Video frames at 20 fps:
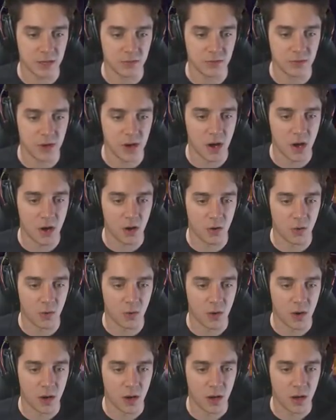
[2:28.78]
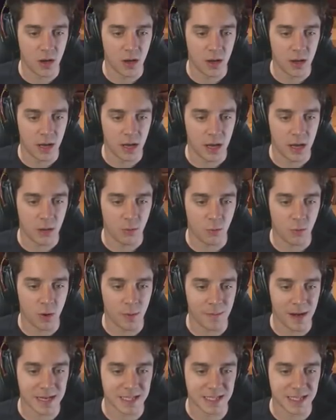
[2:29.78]
you know what
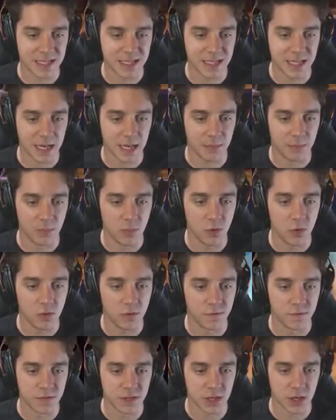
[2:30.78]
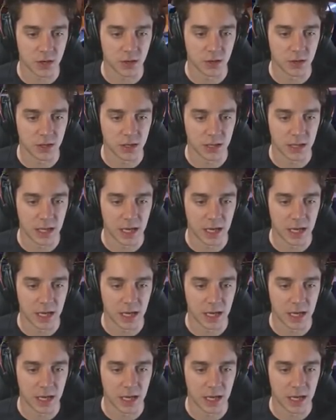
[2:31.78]
my sick moves are looking